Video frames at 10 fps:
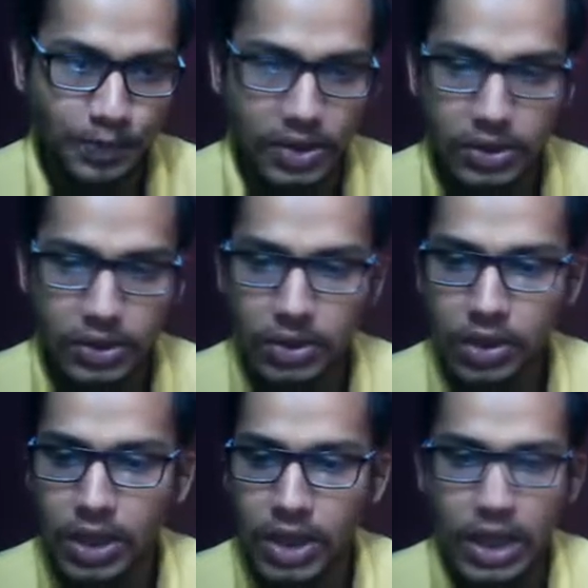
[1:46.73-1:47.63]

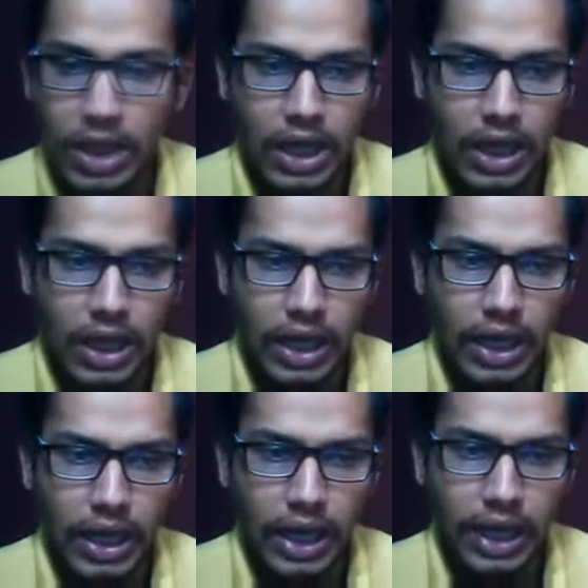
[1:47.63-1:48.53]
so
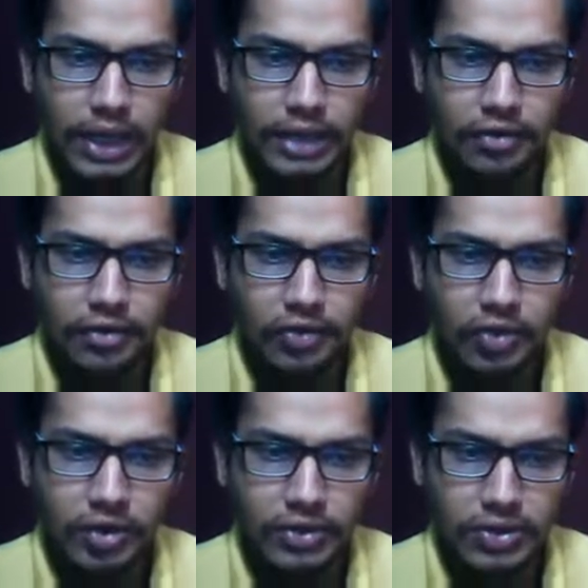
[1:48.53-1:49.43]
uh, and if you
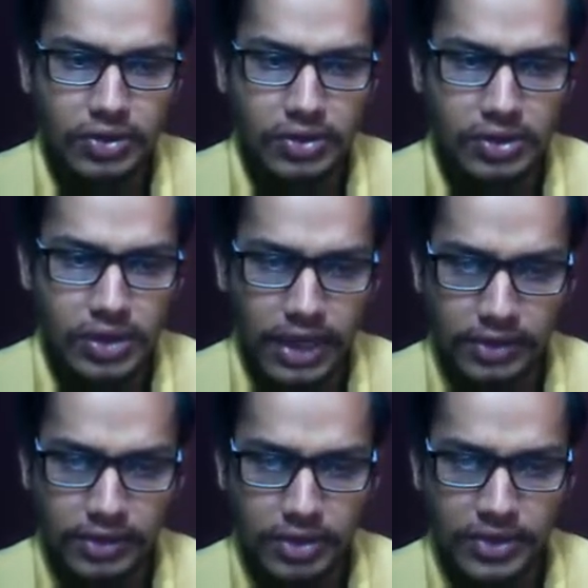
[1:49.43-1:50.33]
go on source,
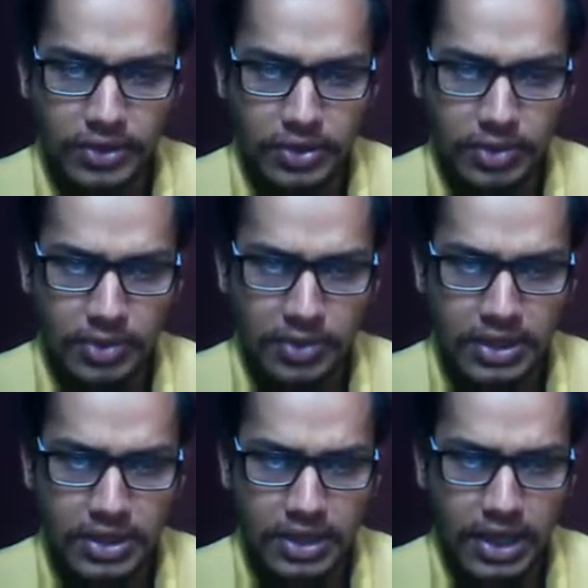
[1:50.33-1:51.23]
actually my source map is
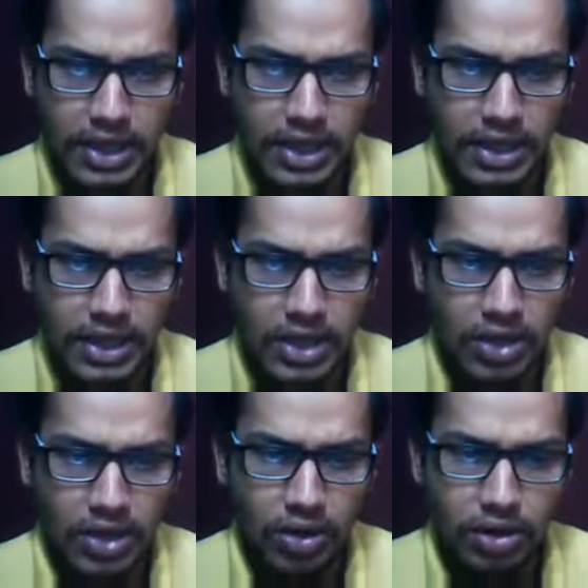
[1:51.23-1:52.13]

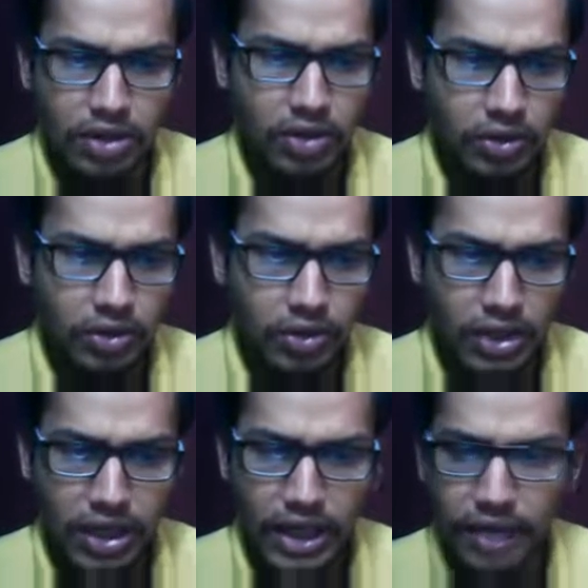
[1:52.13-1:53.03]
already not
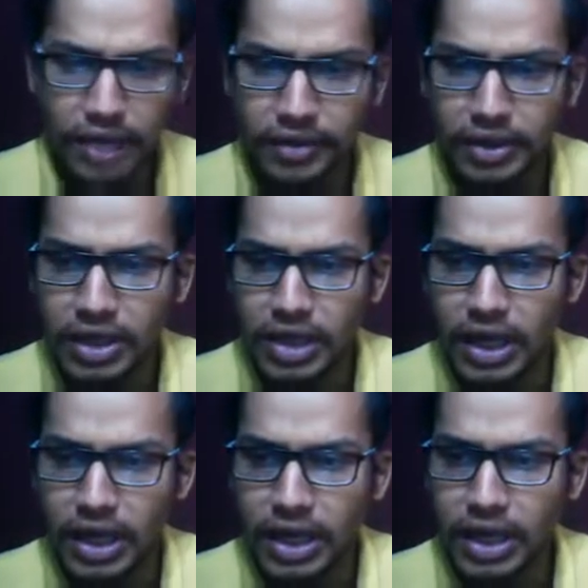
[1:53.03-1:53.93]
working. I haven't
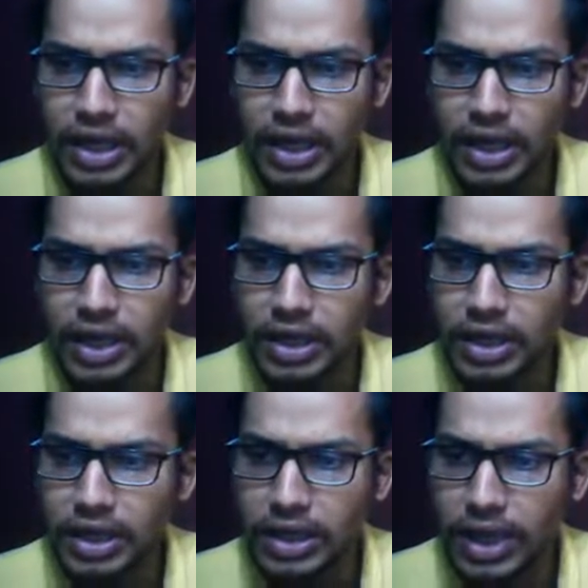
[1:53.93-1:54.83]
uh,
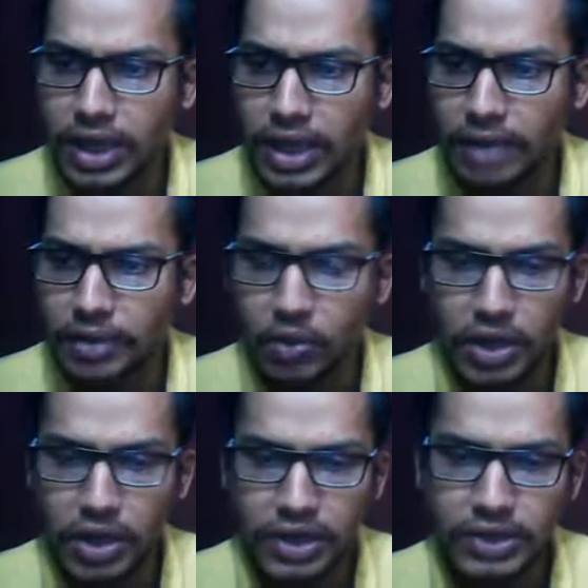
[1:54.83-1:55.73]
I have a
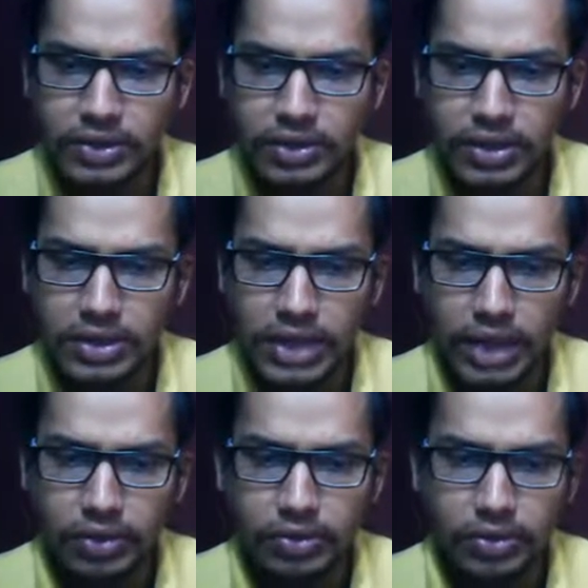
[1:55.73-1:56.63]
warning. So this is
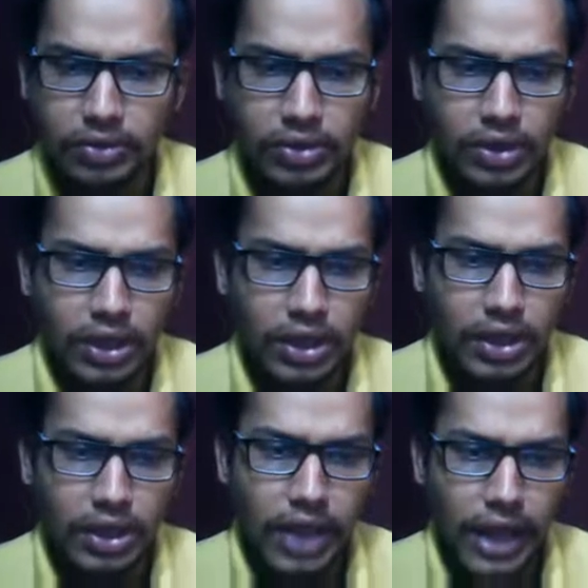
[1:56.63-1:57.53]
how
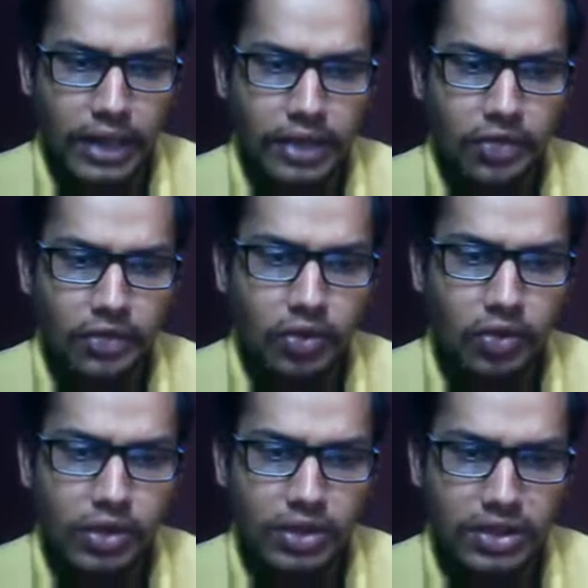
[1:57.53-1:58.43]
uh, and if you
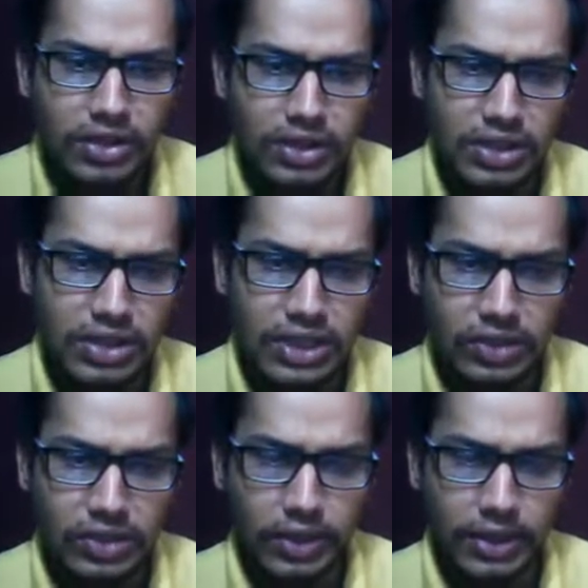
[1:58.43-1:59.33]
go on
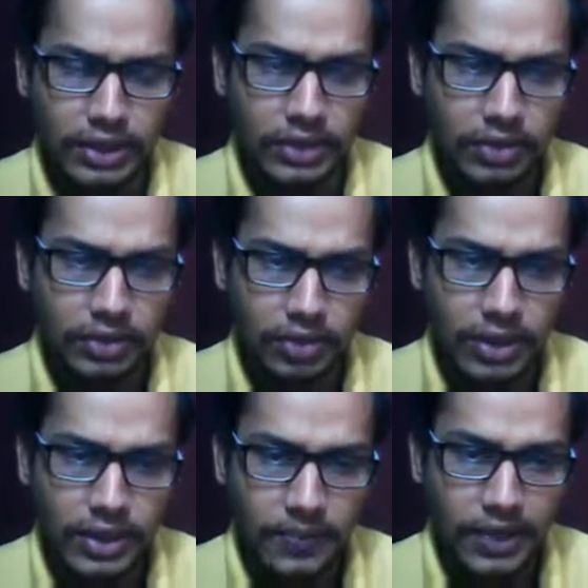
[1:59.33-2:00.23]
network,
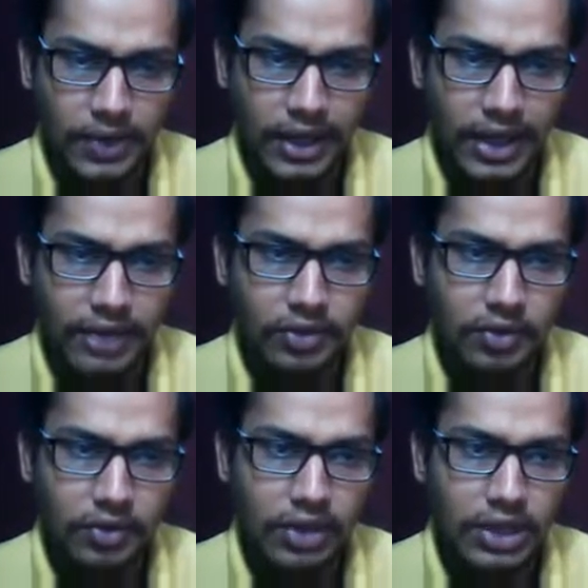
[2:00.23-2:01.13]
okay, and if
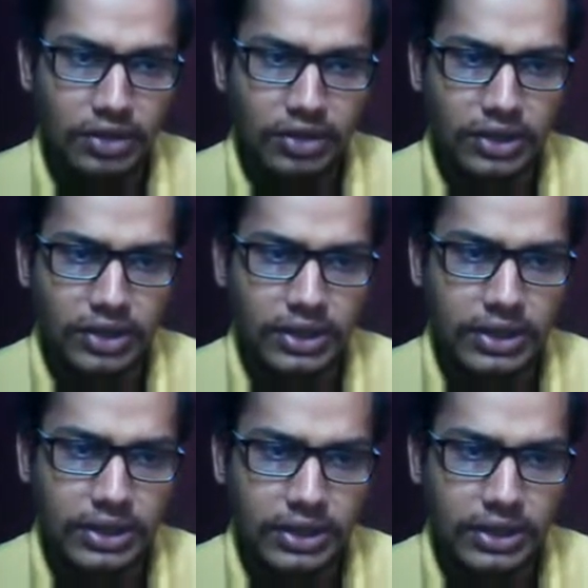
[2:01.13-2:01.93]
you click on this